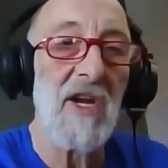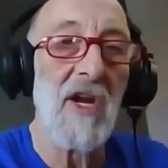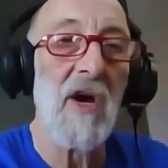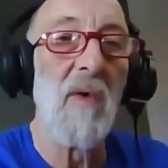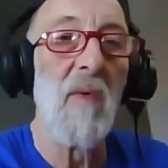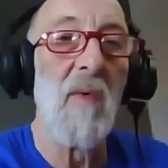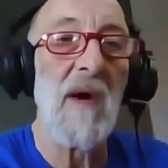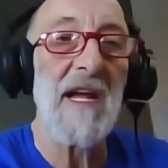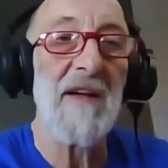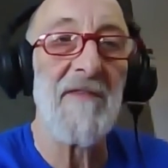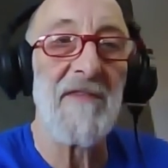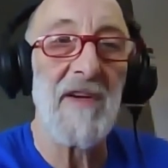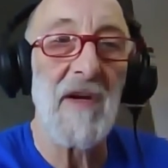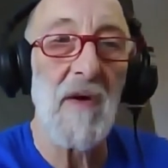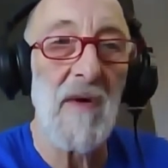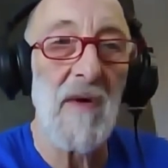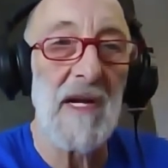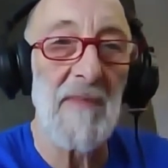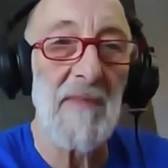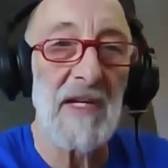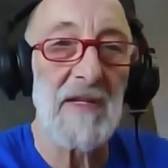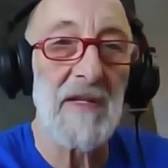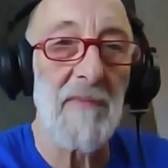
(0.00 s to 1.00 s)
way of
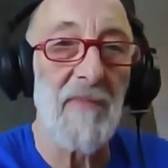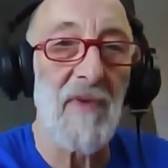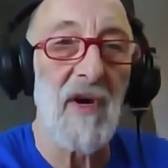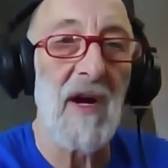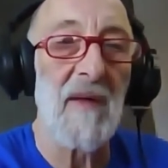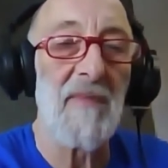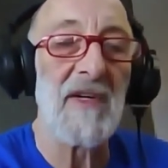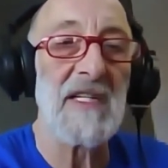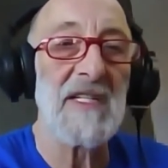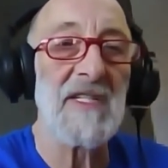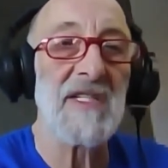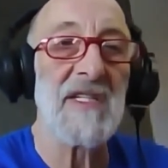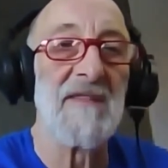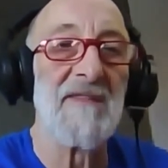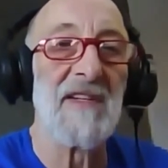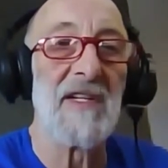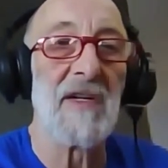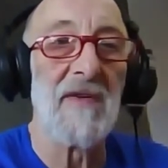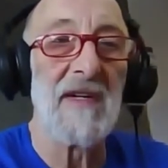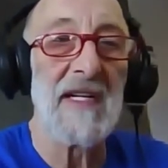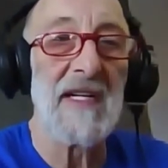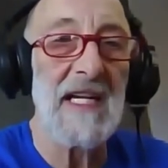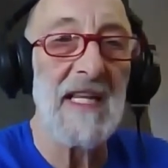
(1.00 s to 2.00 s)
knowing about the properties of it
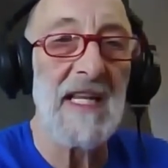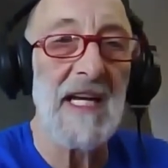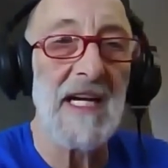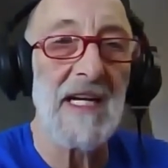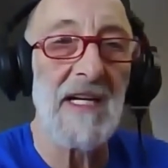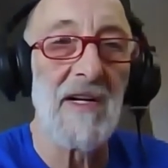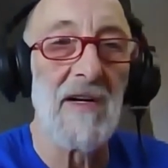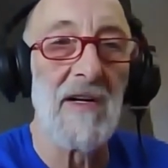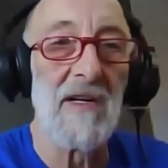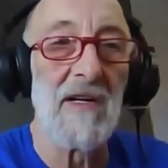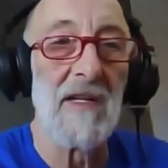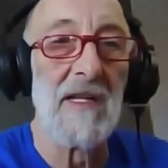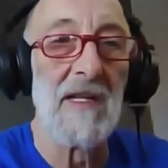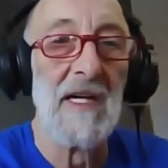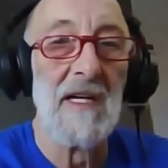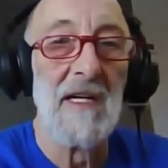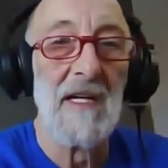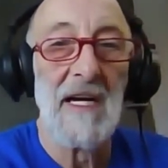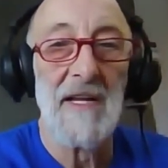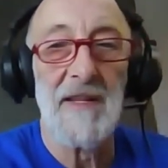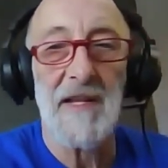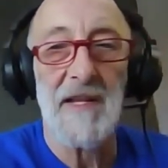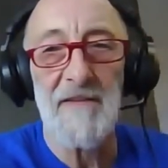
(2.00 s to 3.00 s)
or anything at all.
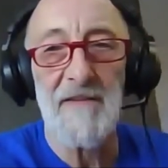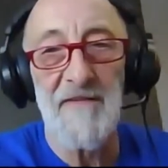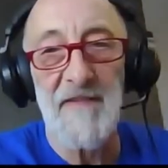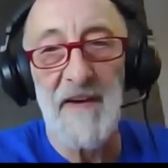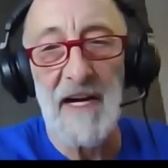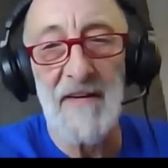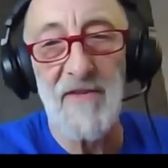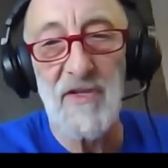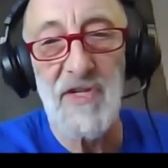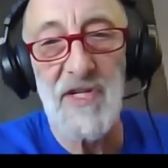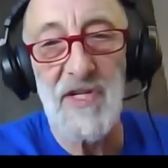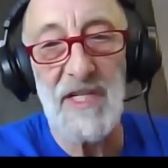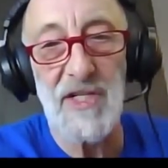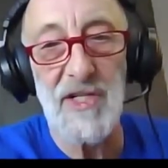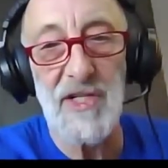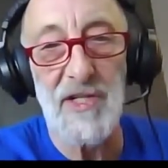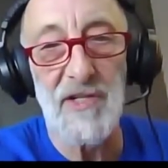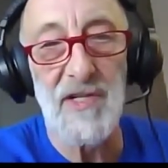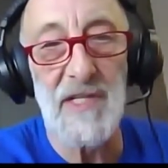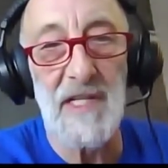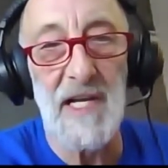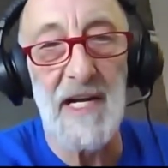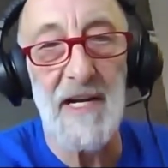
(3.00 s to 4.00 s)
And then 5 or 6
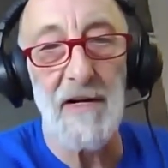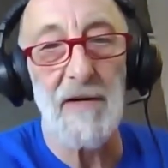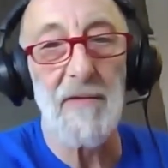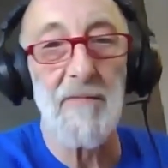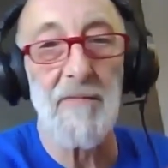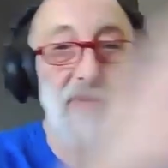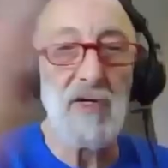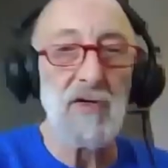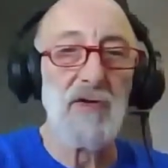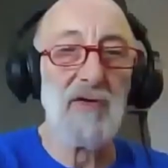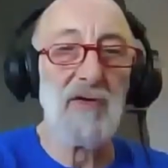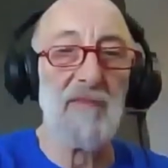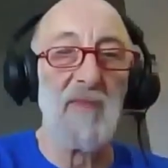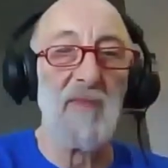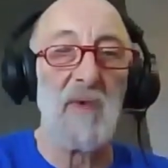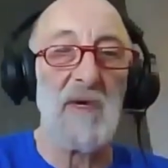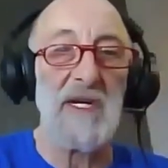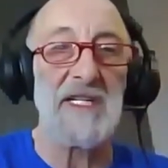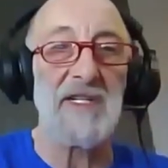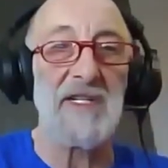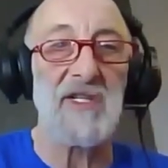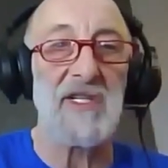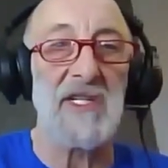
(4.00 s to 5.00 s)
years later, boom,
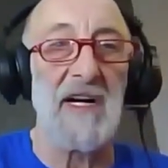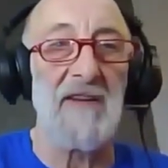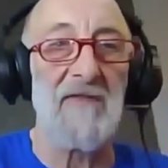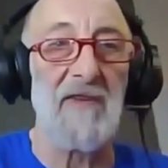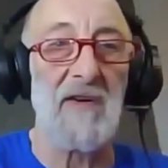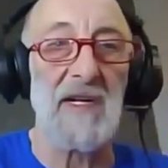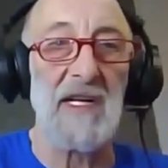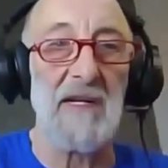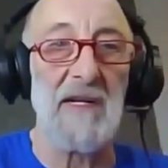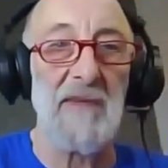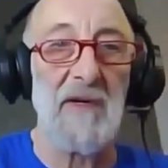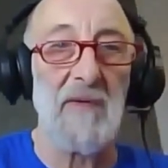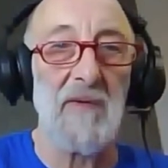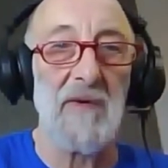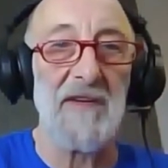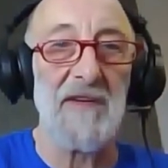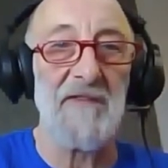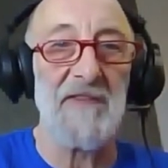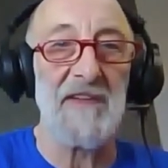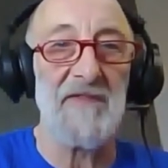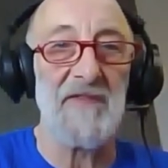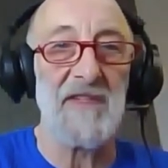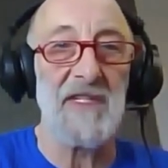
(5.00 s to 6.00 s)
we discover element
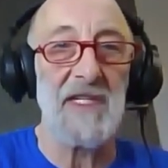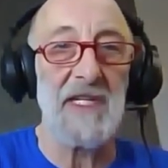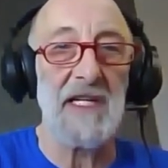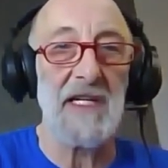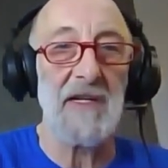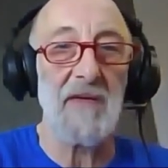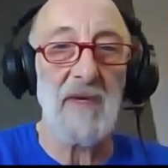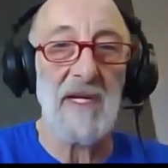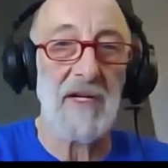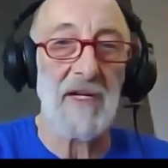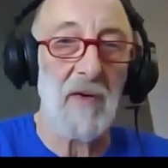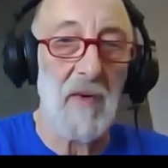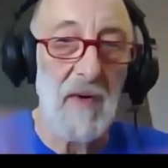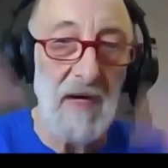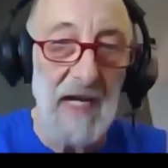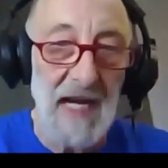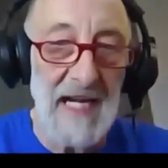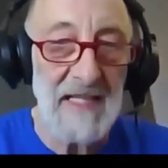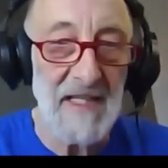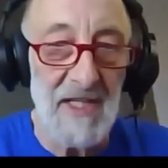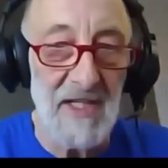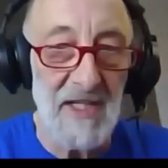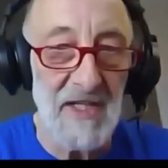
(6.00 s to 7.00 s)
115. We
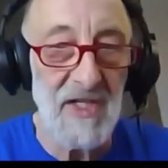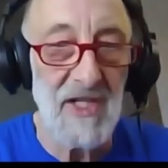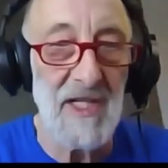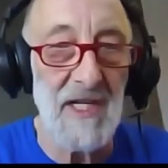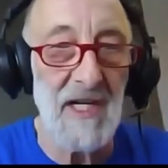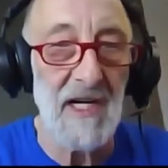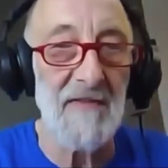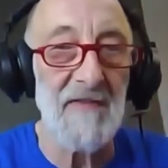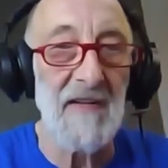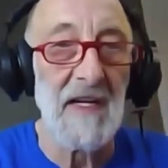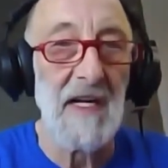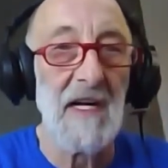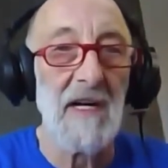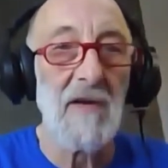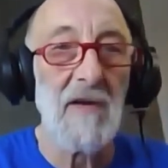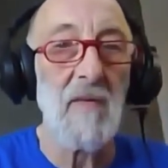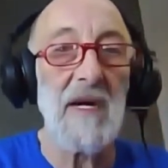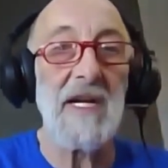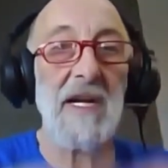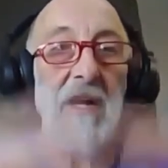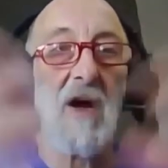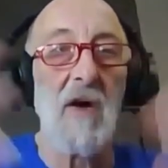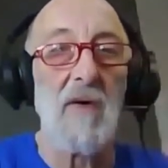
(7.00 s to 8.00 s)
create the stuff.
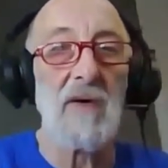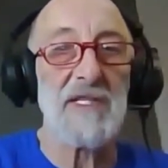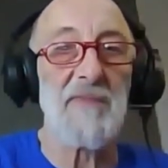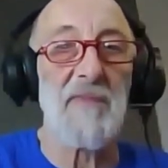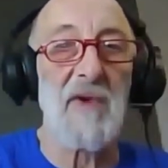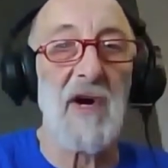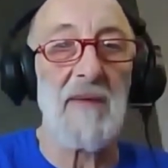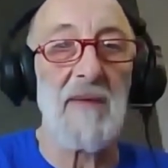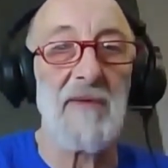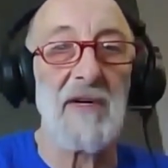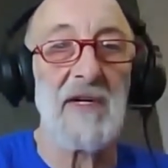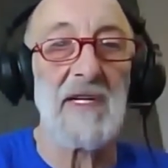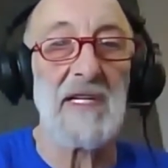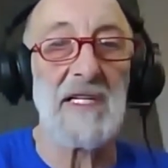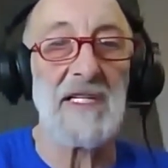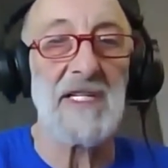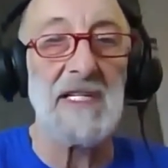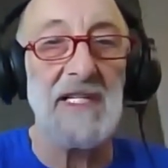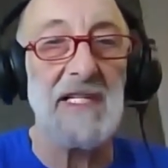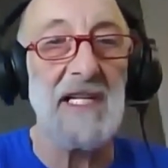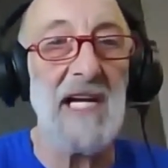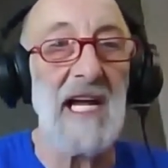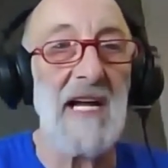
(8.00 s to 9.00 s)
We know its properties,
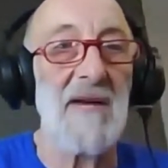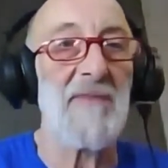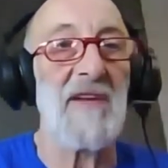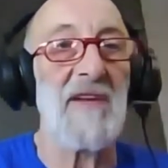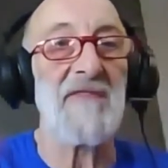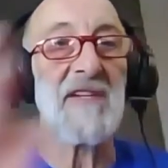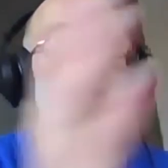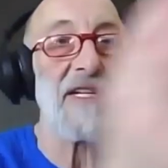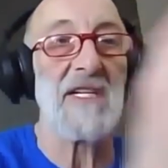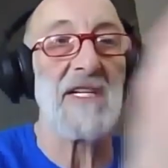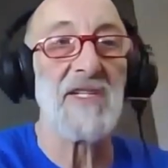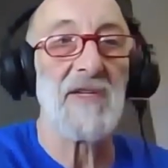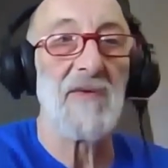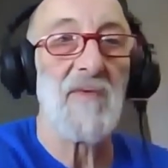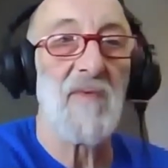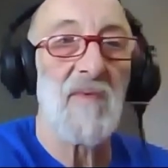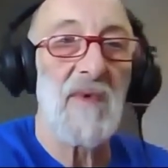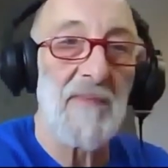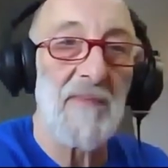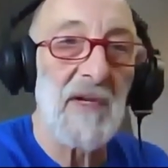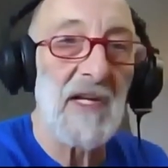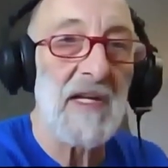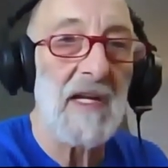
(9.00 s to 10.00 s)
and damned if it doesn't
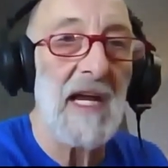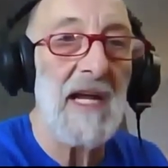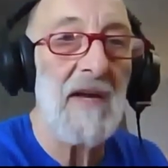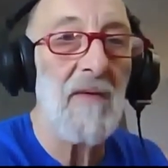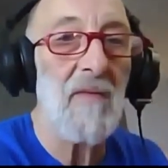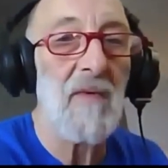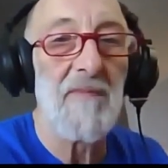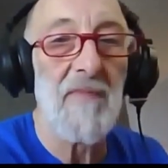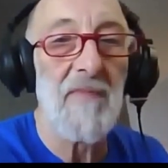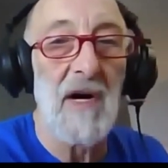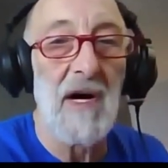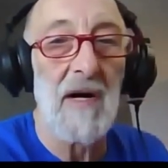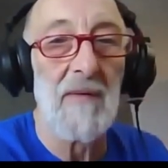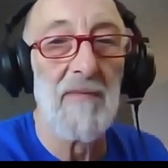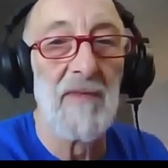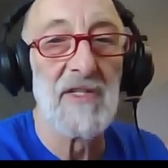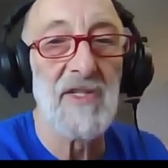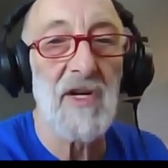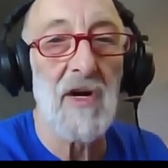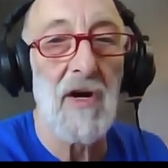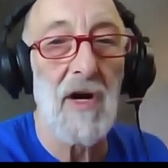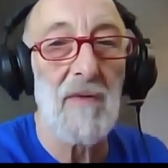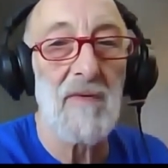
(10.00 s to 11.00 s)
replicate what Bob
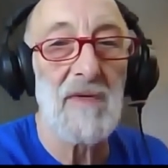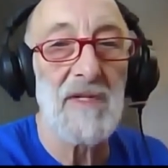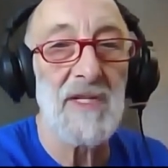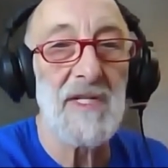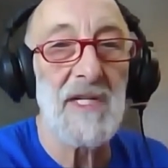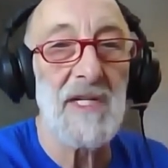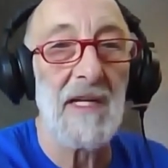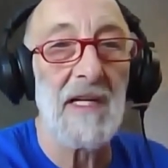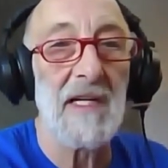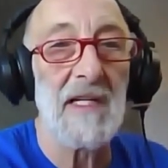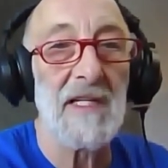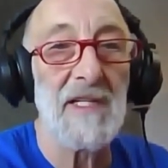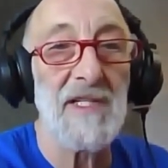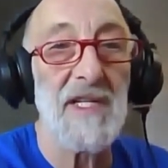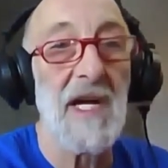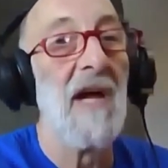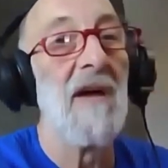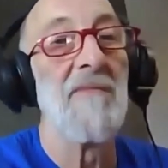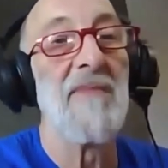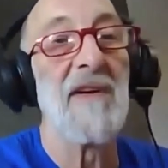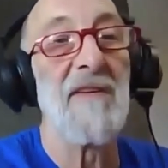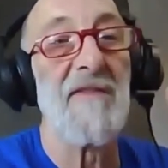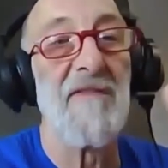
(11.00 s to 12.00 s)
Lazar was telling us
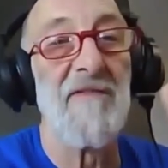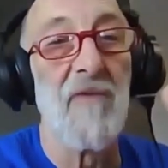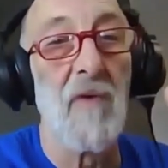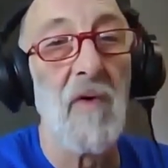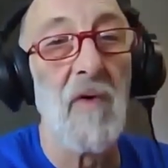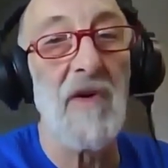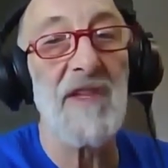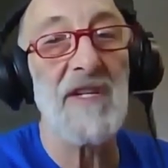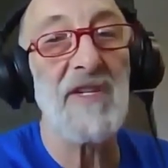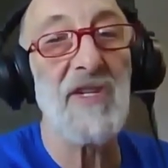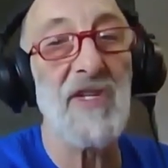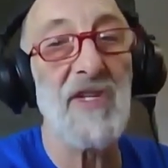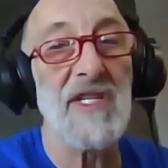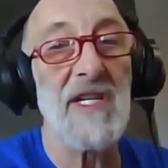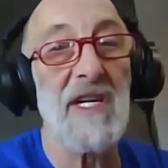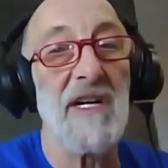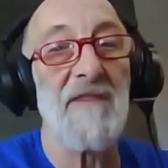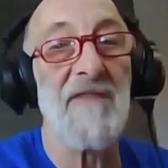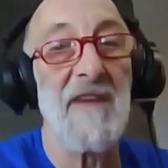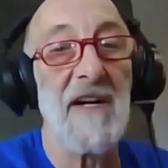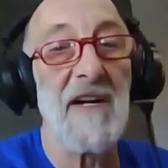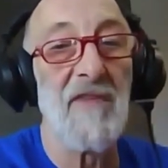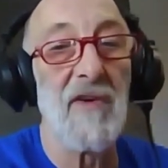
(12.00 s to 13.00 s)
before the
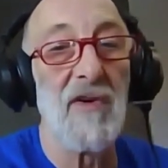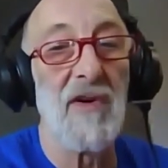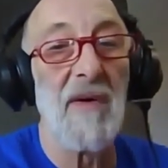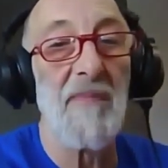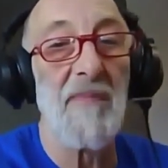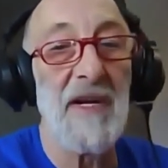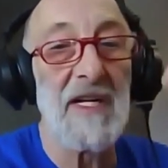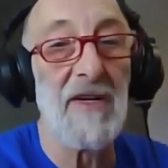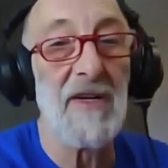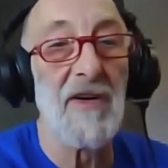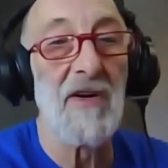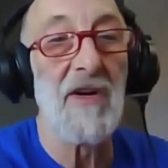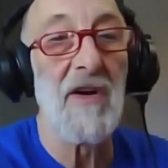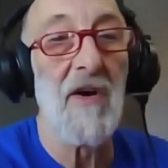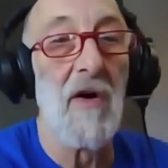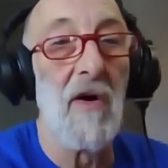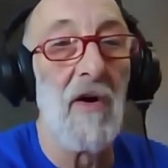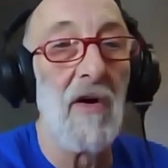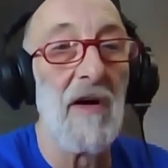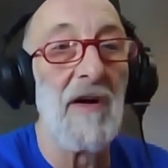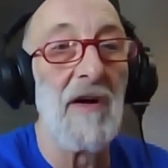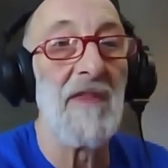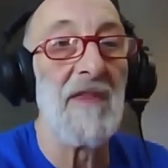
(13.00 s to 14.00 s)
stuff ever appeared
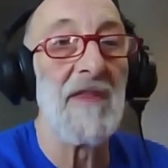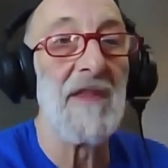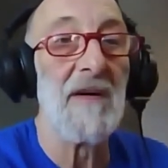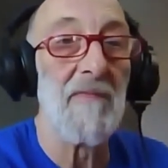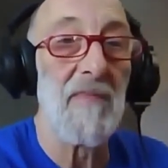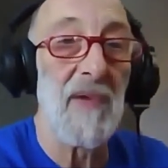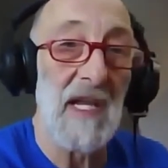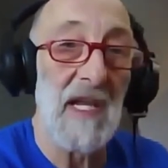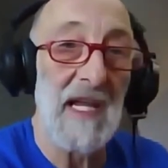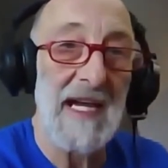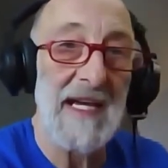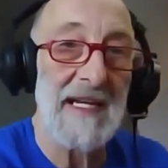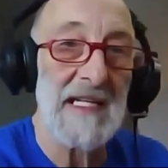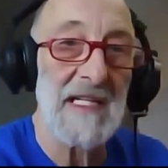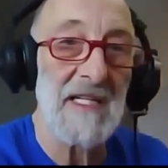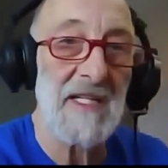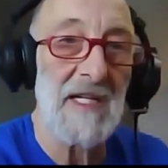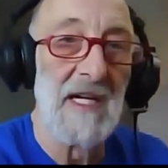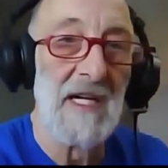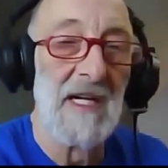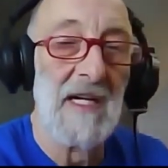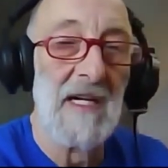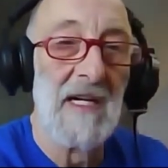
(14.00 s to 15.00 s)
on the planet.
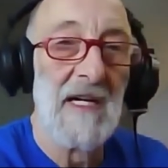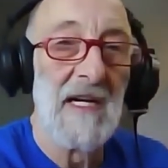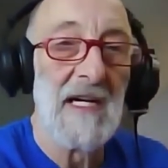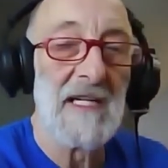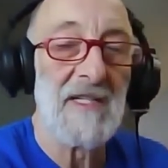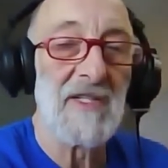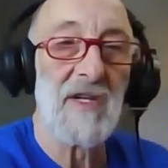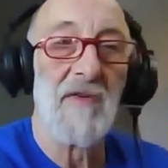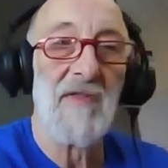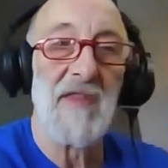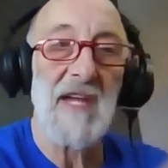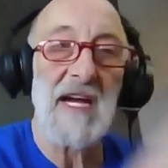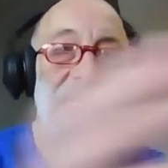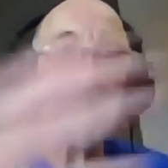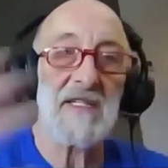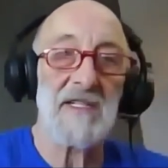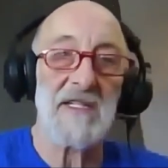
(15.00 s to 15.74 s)
And so that